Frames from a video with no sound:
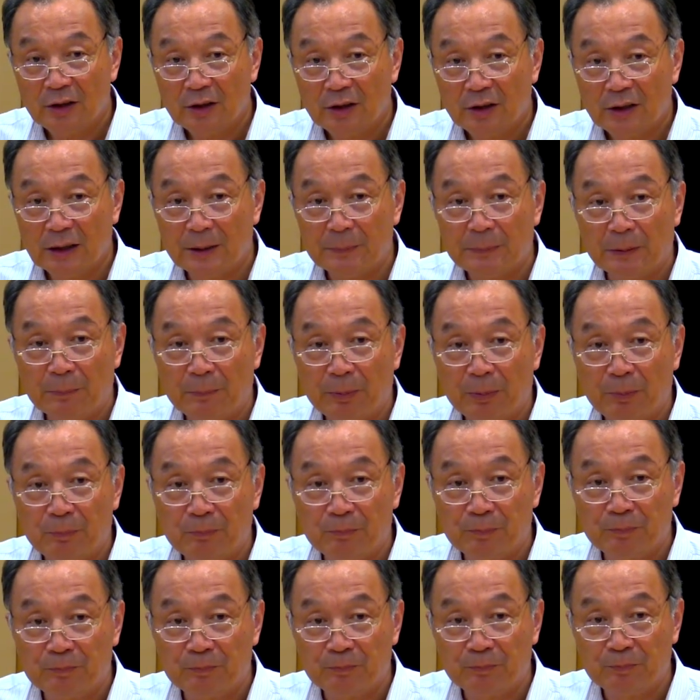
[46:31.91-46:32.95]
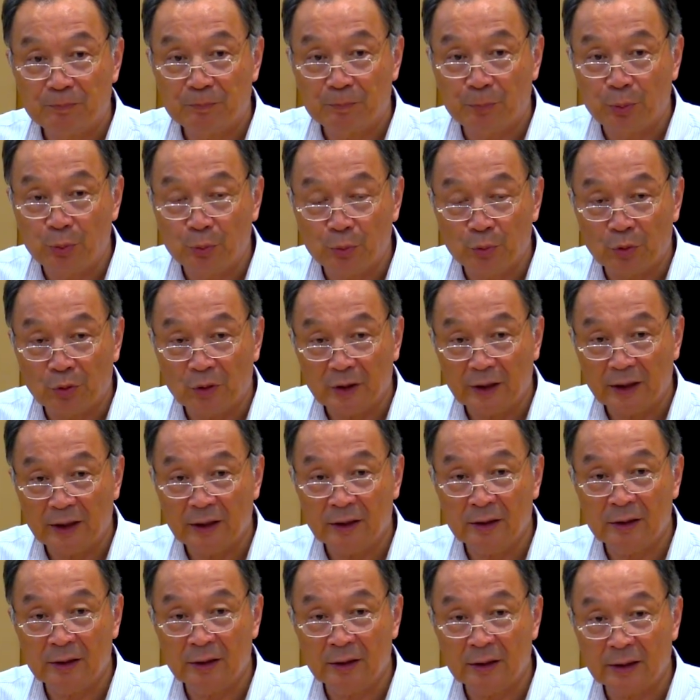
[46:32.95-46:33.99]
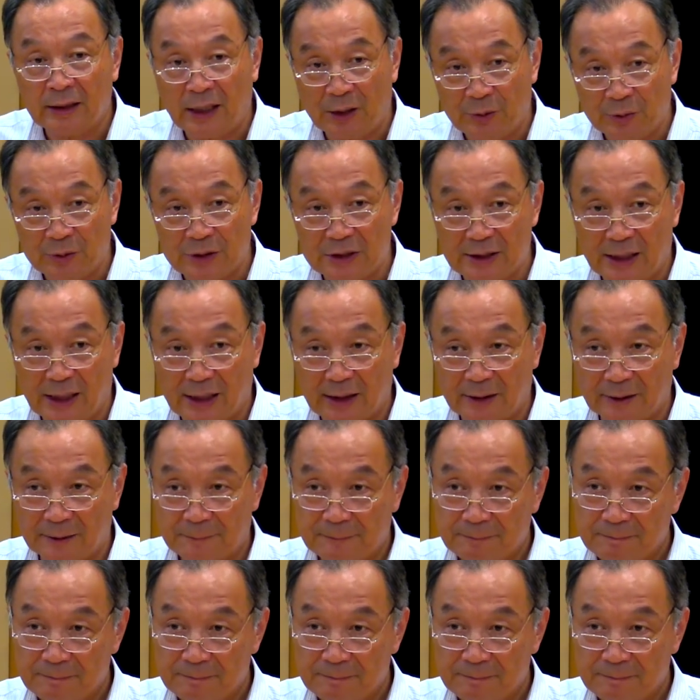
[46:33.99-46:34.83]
labor pool in countryside,